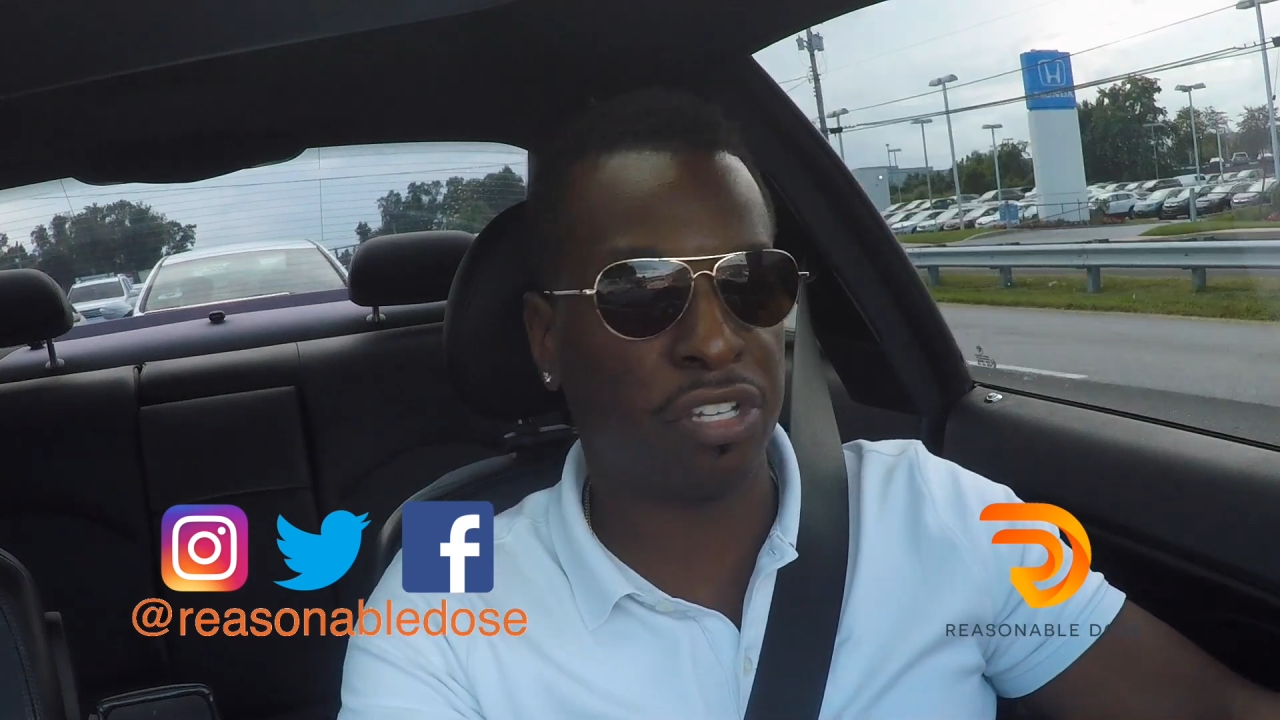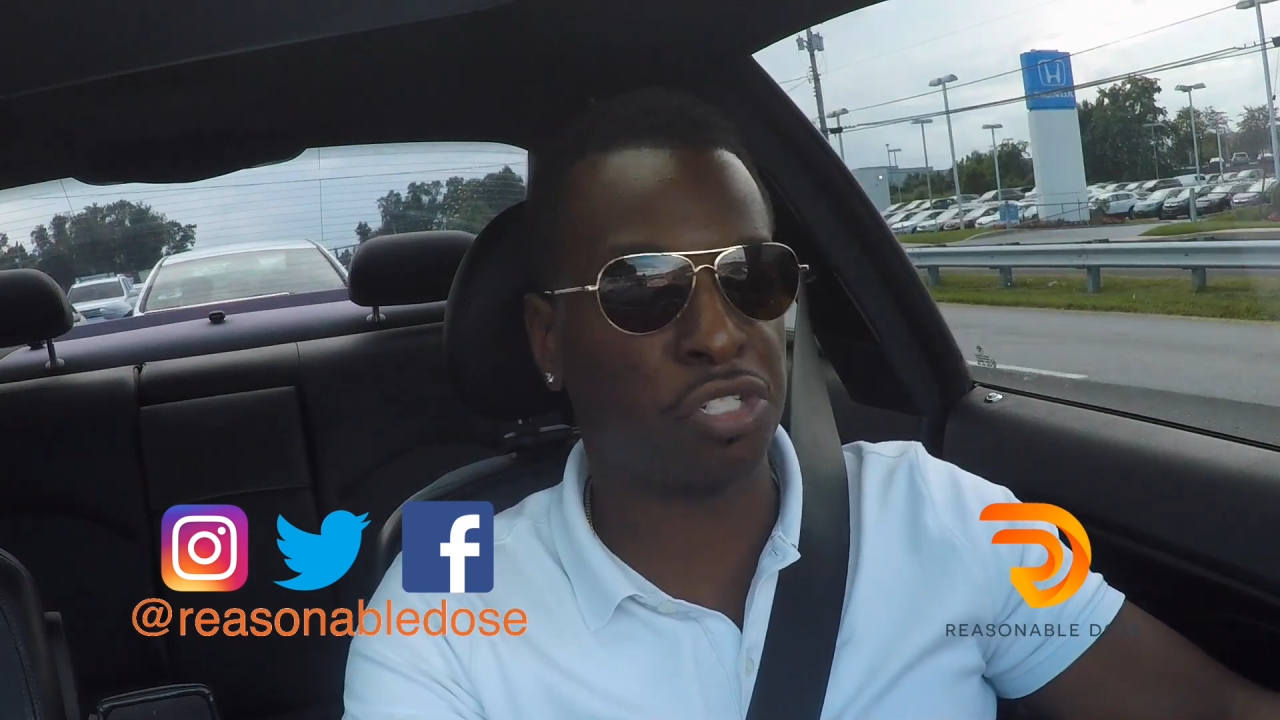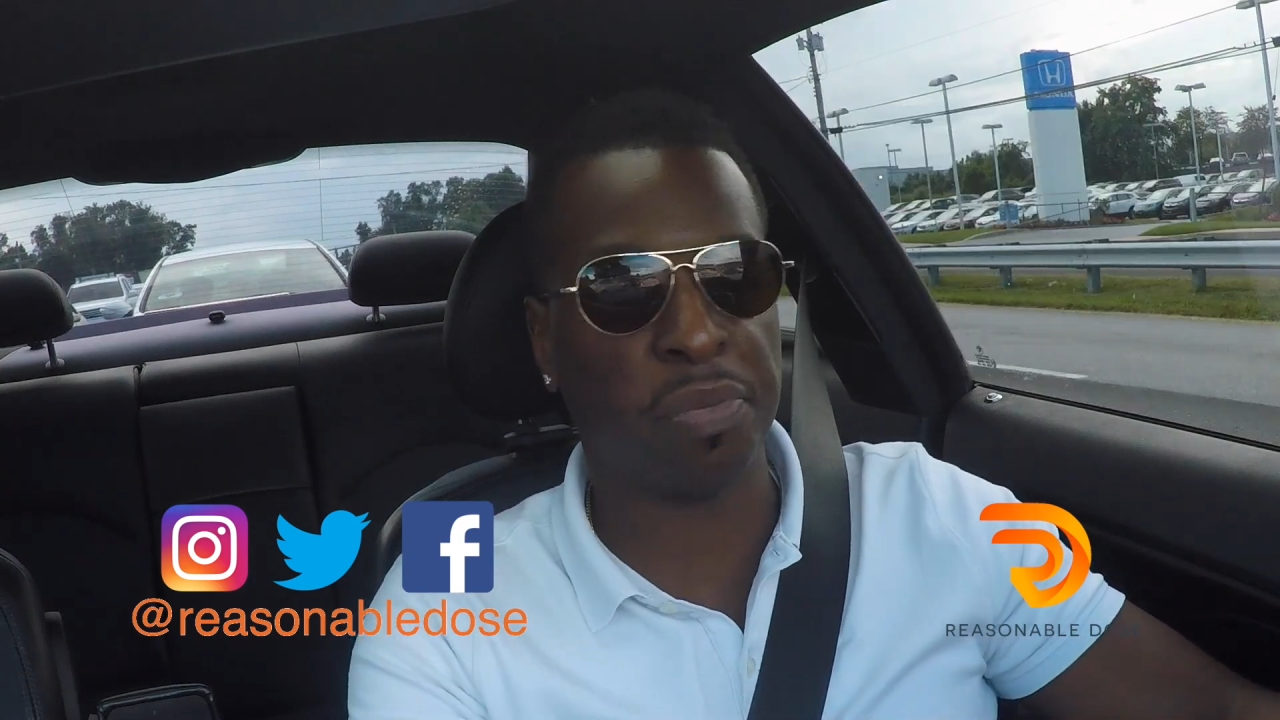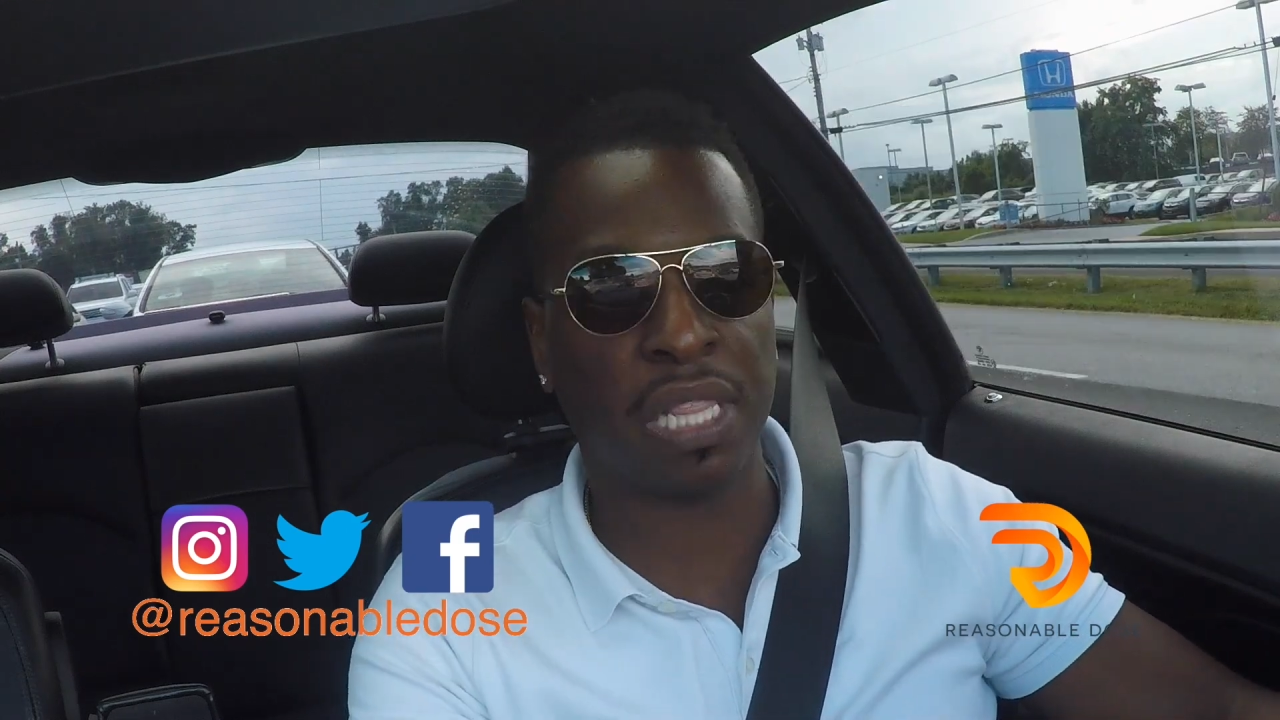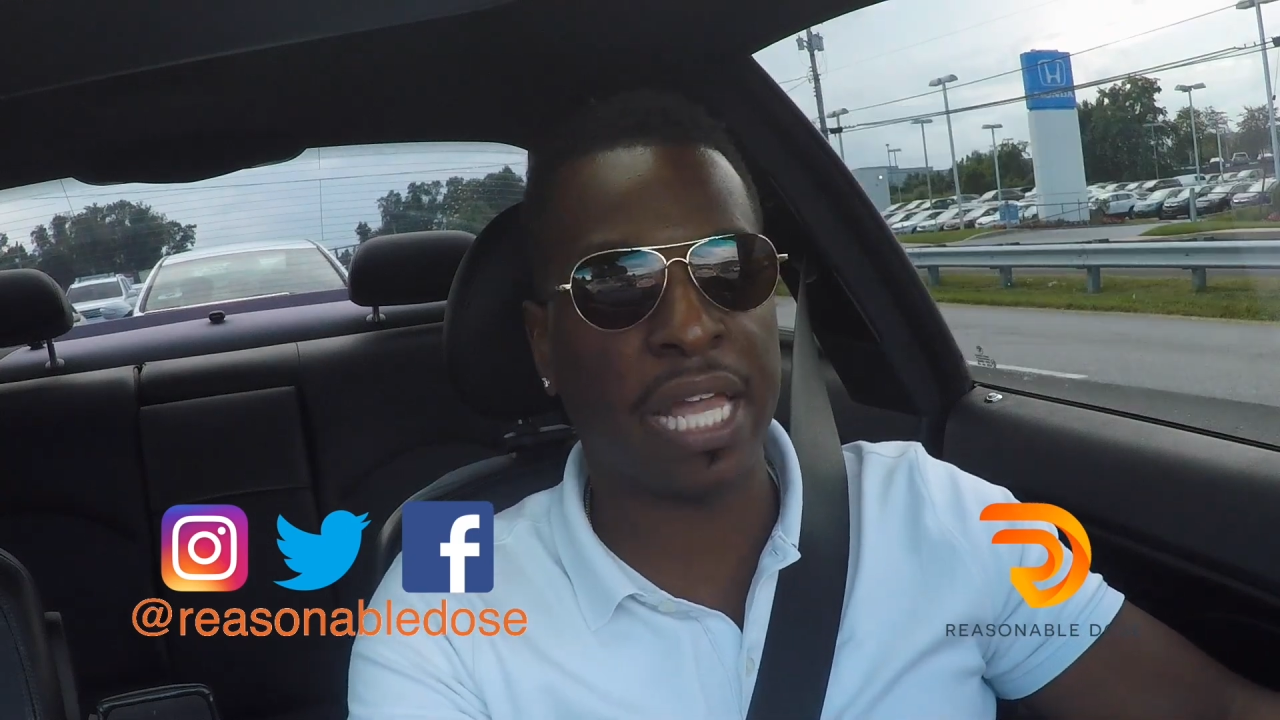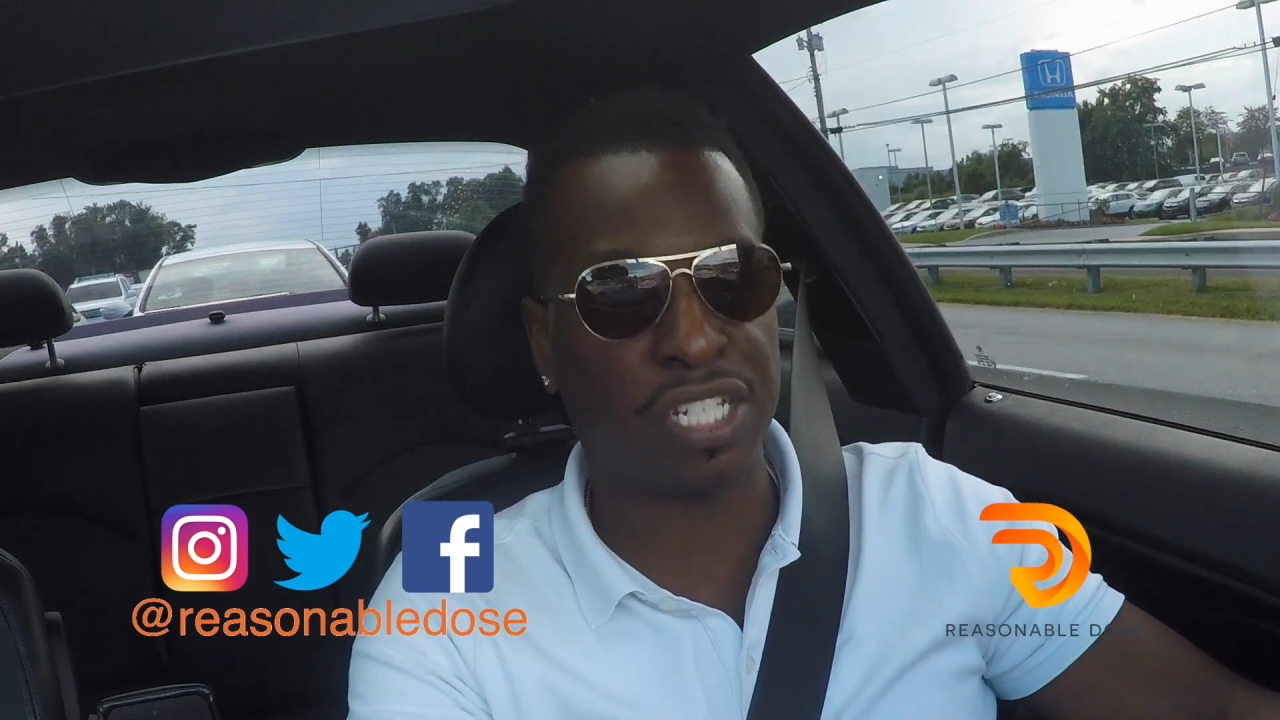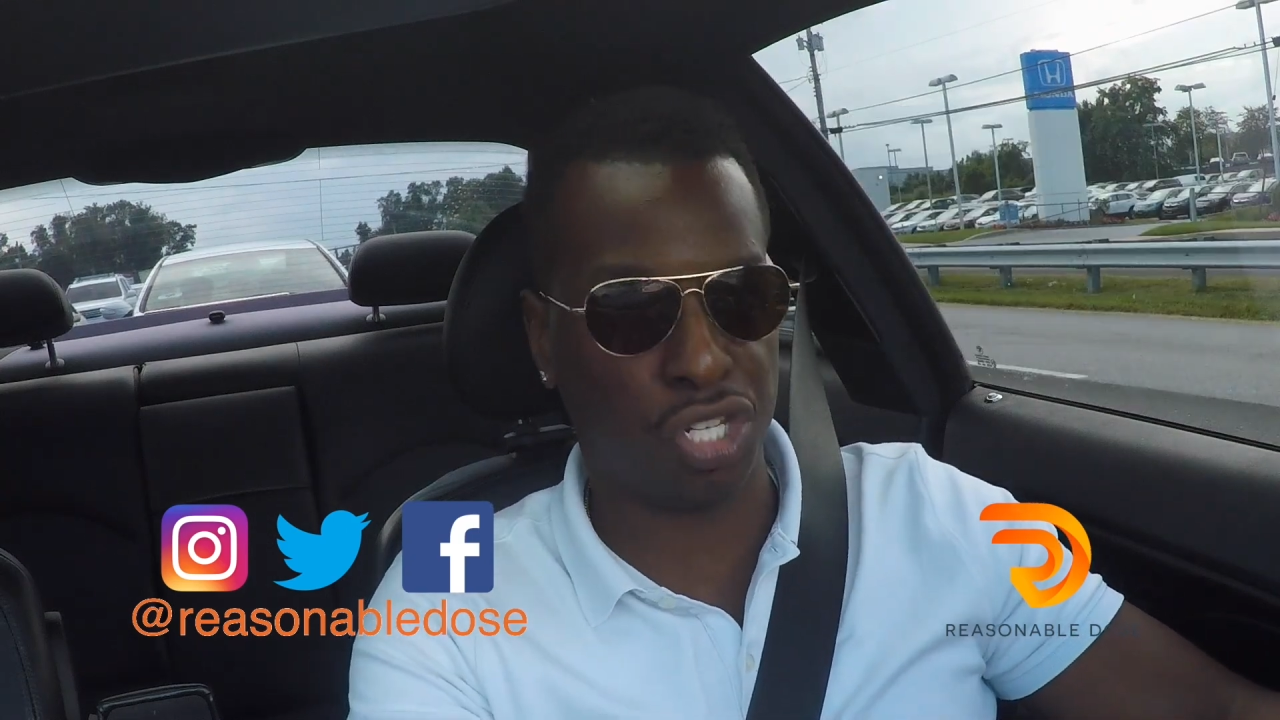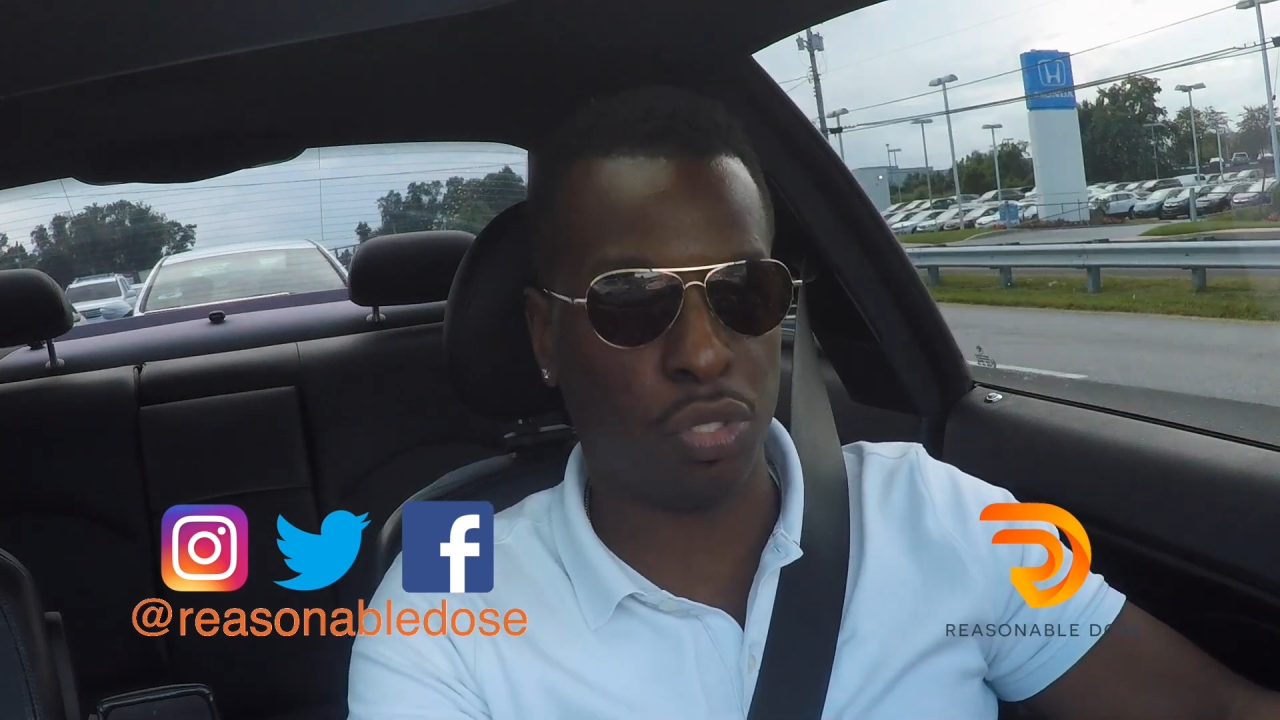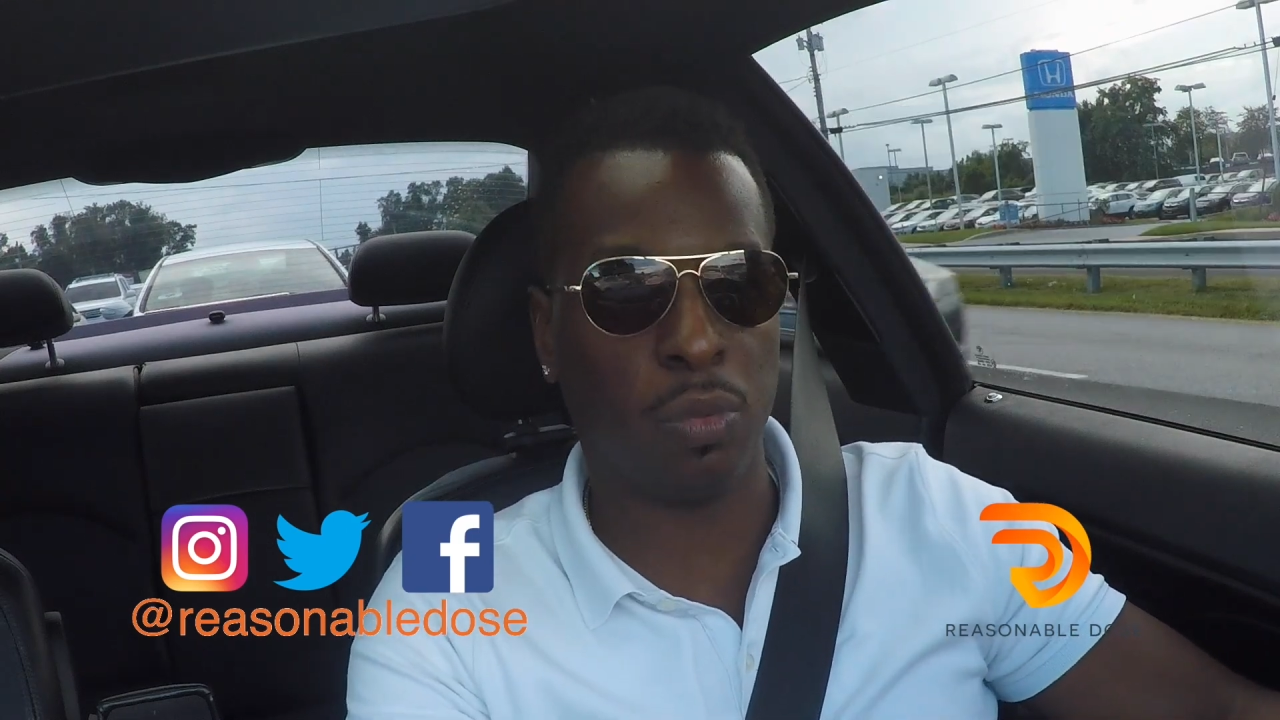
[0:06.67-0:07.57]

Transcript: should be like 2.